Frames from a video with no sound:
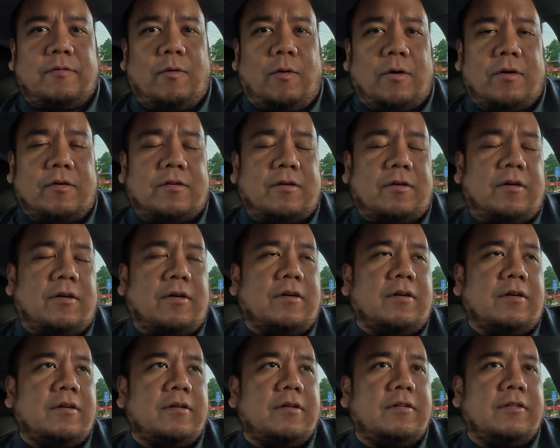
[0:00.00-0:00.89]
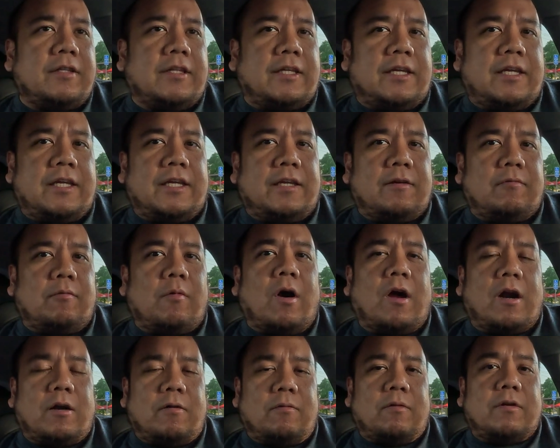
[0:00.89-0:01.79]
Forester, the
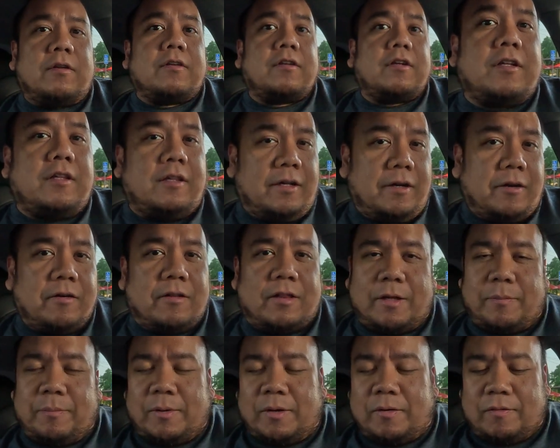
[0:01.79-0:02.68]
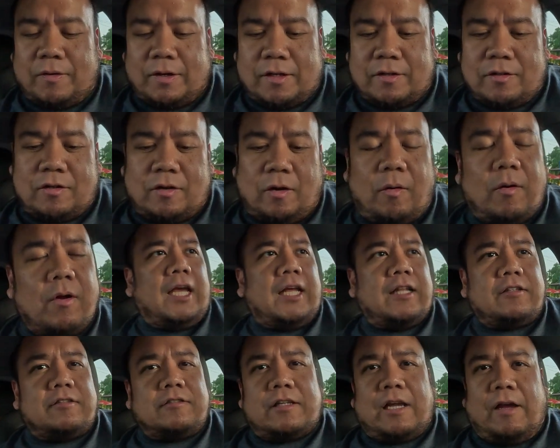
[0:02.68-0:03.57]
water was clearly moving. So
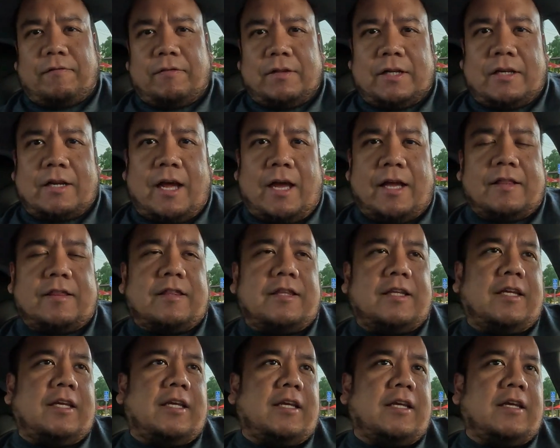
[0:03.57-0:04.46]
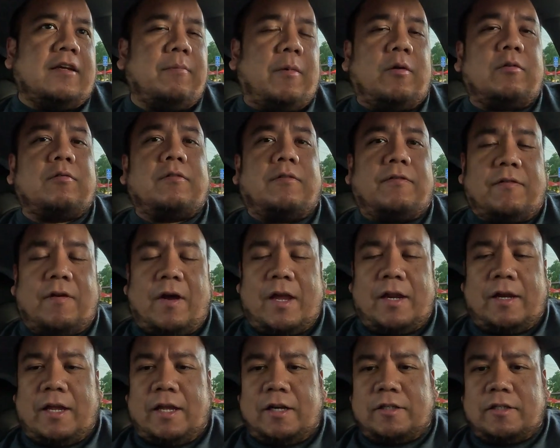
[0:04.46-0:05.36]
it's definitely not the most
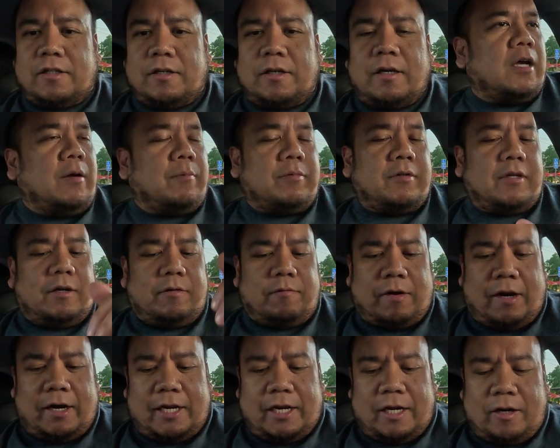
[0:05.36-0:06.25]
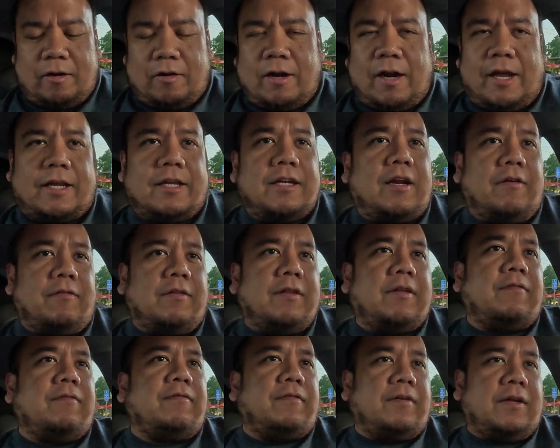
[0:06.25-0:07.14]
refined engine. I'm sitting right here and I can
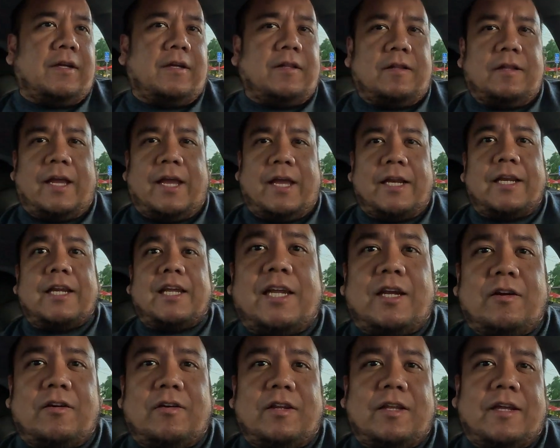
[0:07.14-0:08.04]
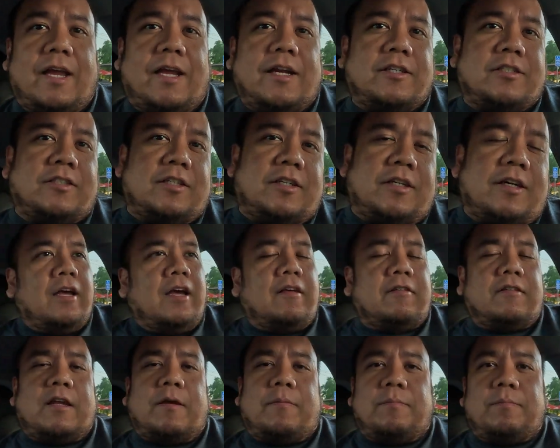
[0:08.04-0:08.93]
definitely feel and hear the engine
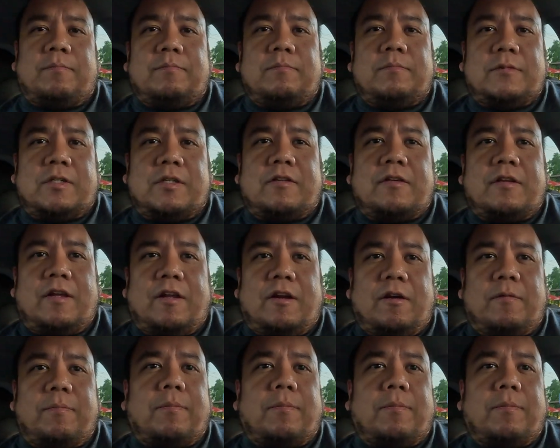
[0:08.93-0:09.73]
as I'm just here